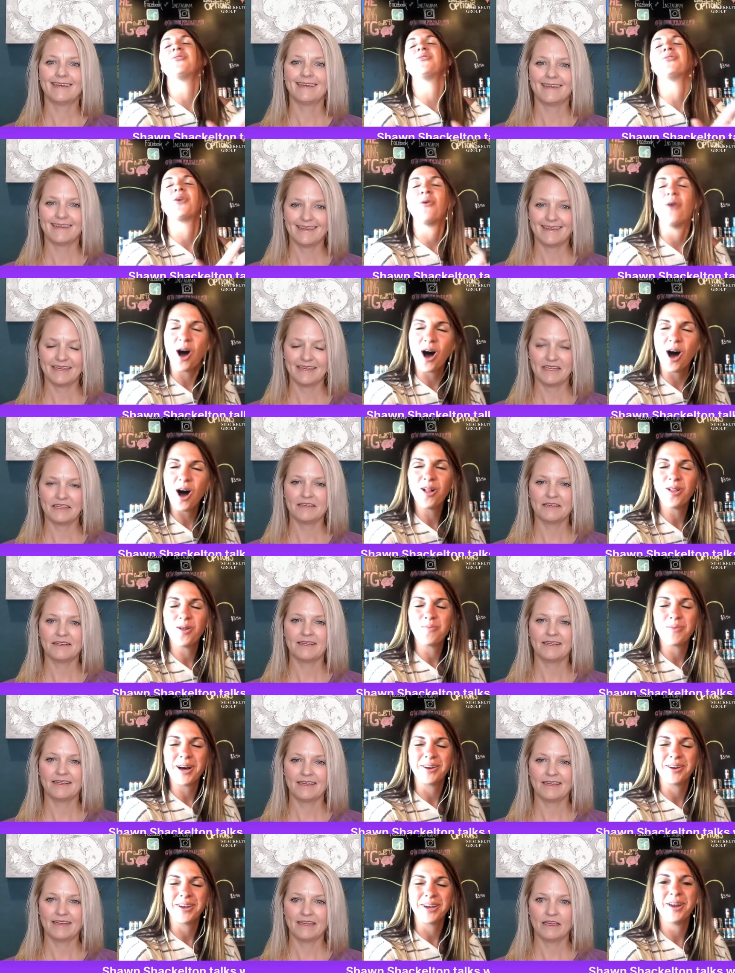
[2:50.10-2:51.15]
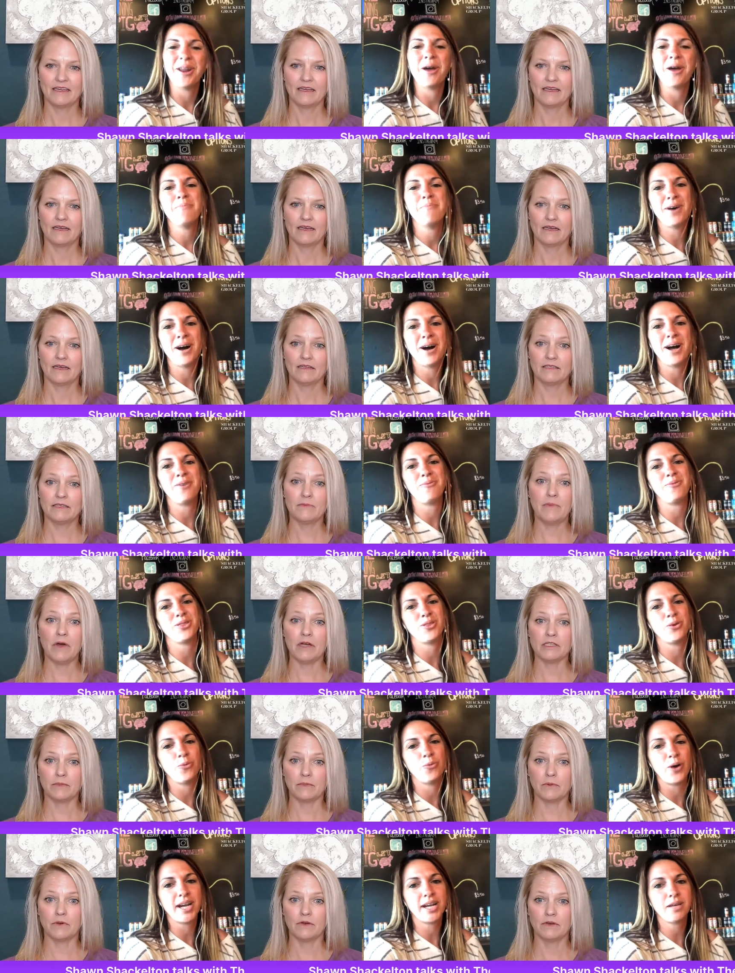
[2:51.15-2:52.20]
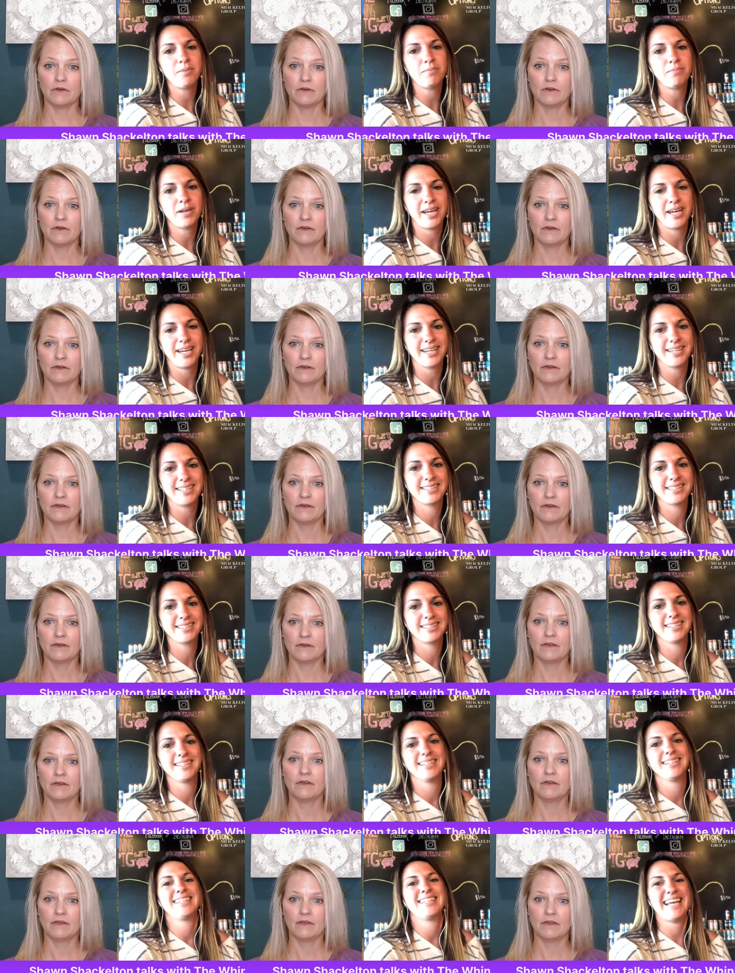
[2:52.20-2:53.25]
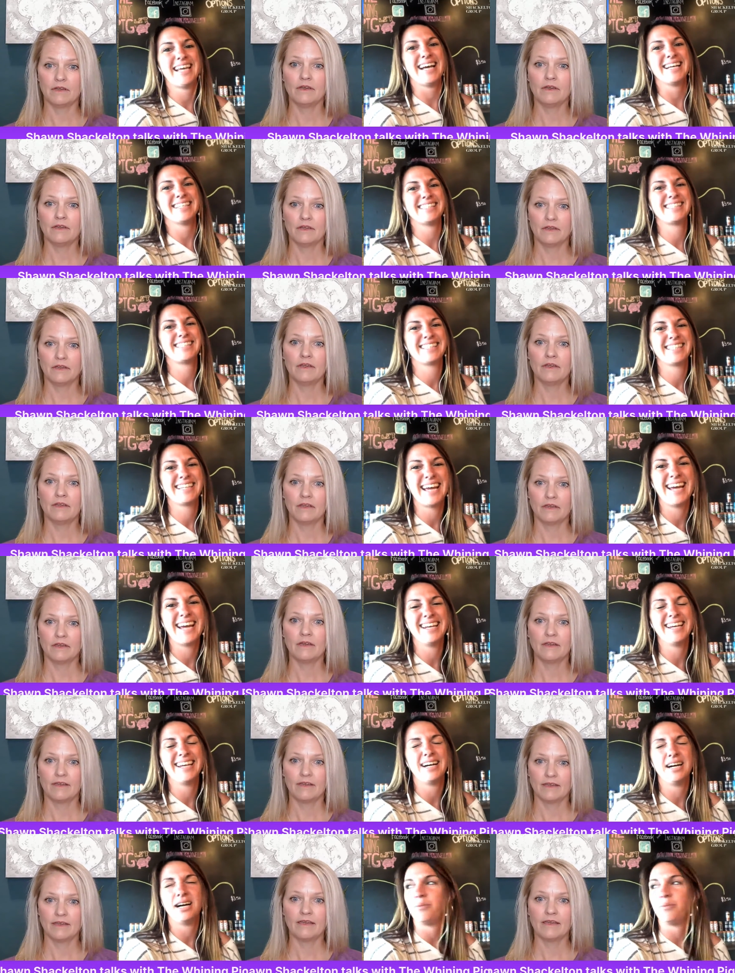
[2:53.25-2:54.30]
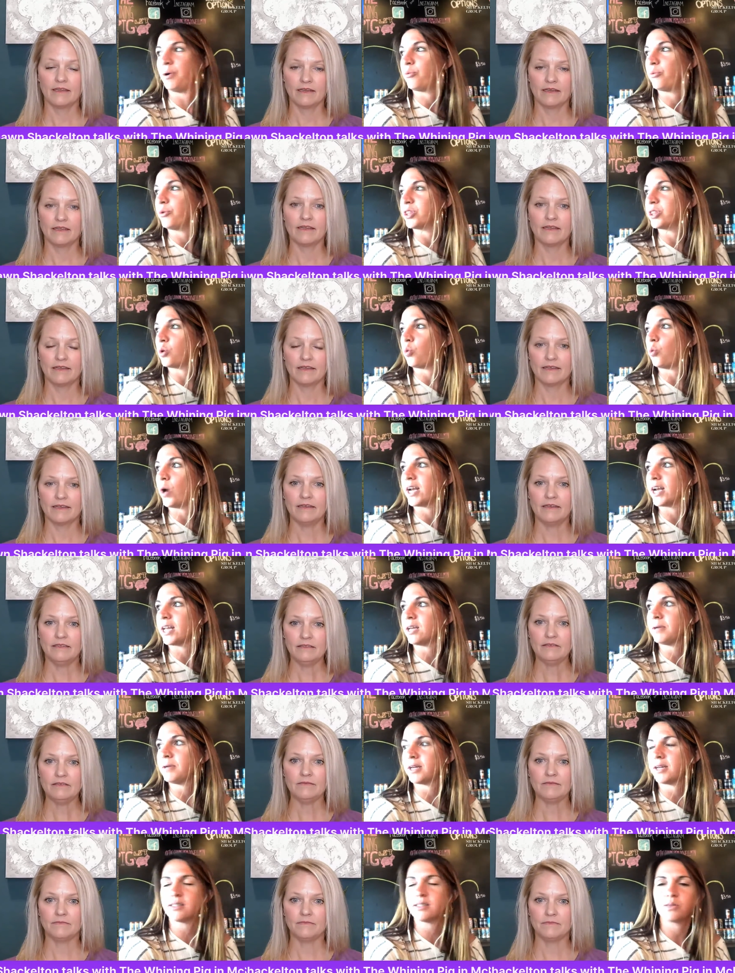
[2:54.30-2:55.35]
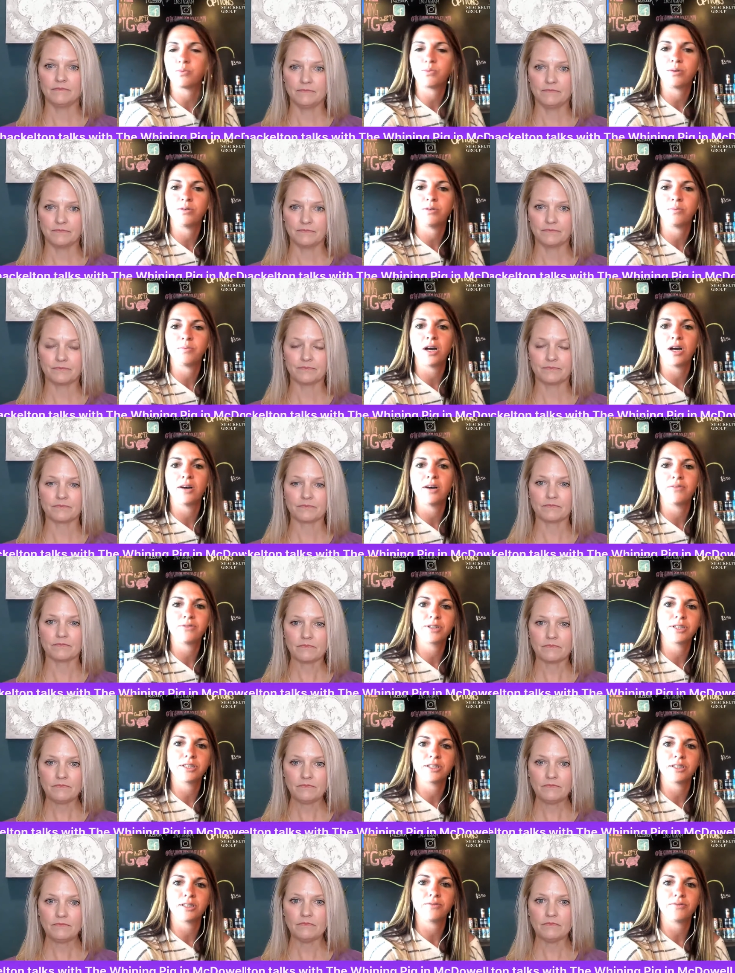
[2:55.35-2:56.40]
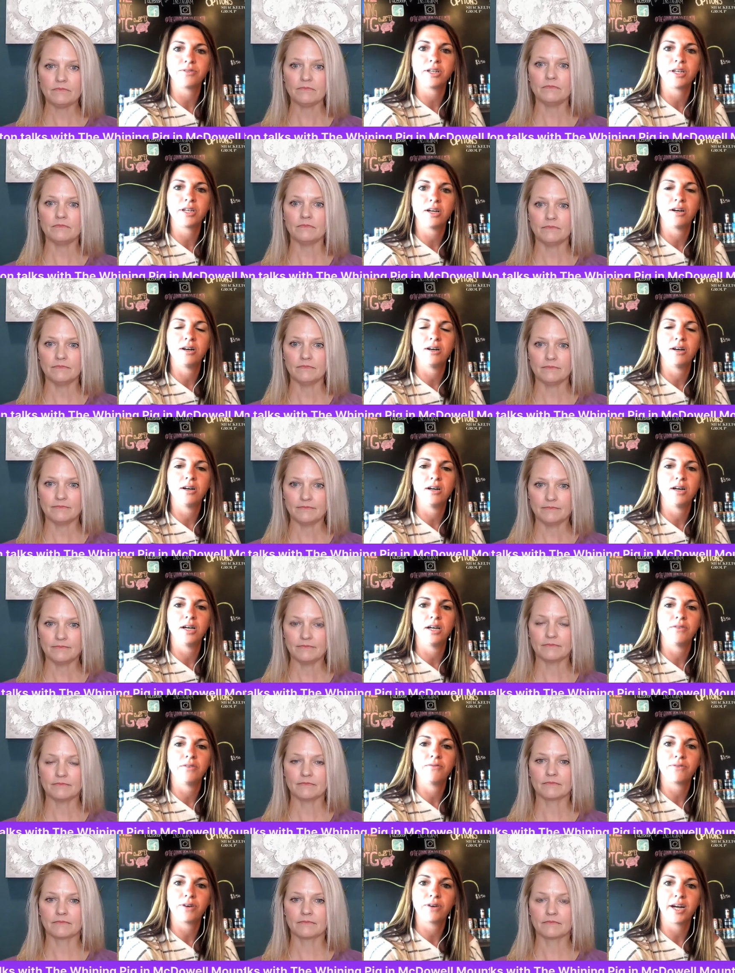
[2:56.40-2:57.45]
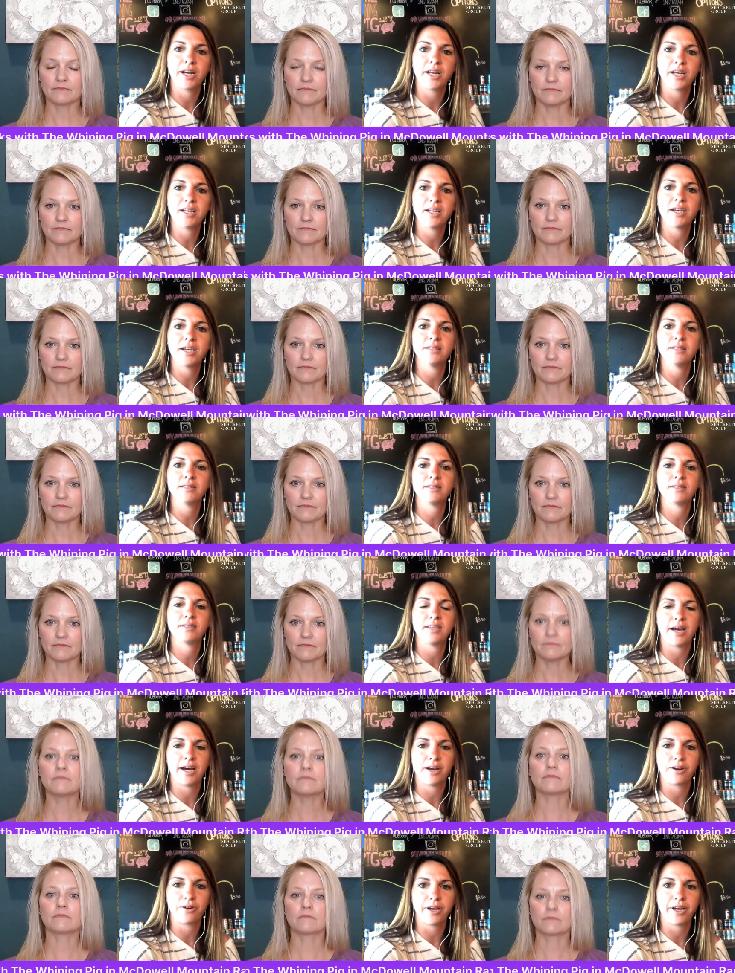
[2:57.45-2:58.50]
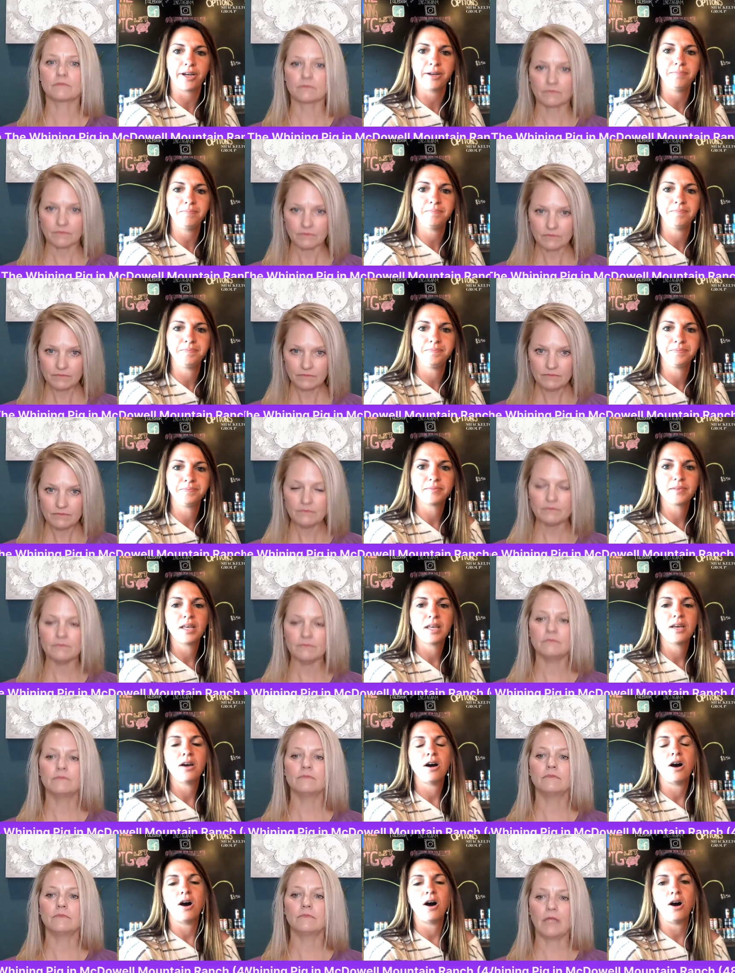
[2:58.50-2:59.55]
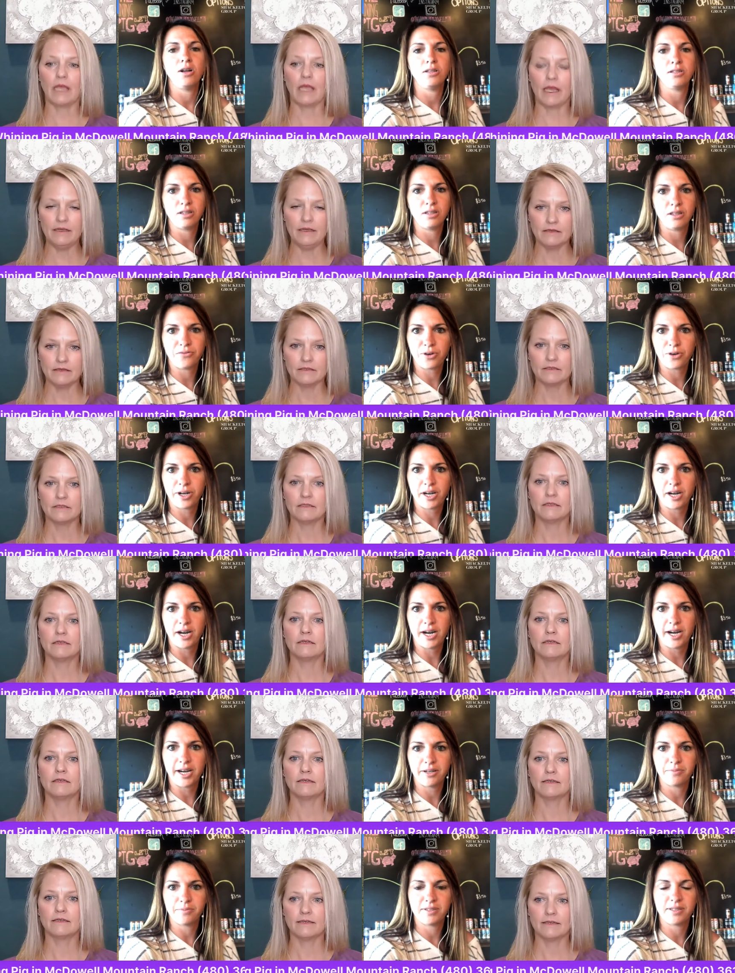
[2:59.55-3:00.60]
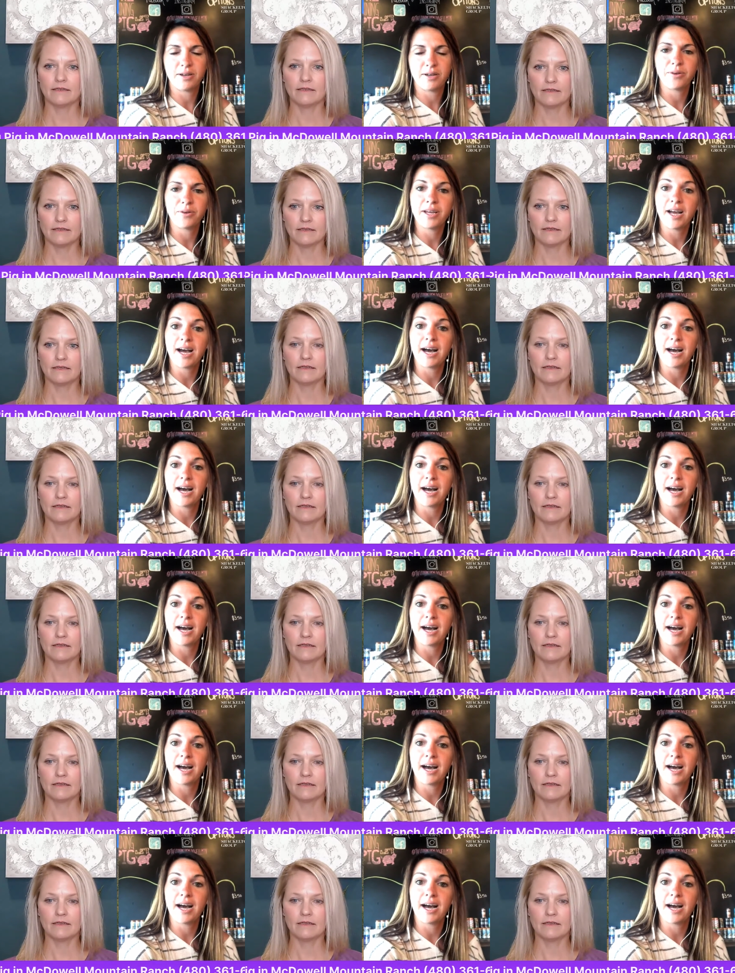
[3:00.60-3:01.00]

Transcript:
Speaker 1: don't know all about it. But with the whining pigs, yes, and uh, but with the whining pigs, we'll be offering delivery on Friday and Saturday. All delivery items that we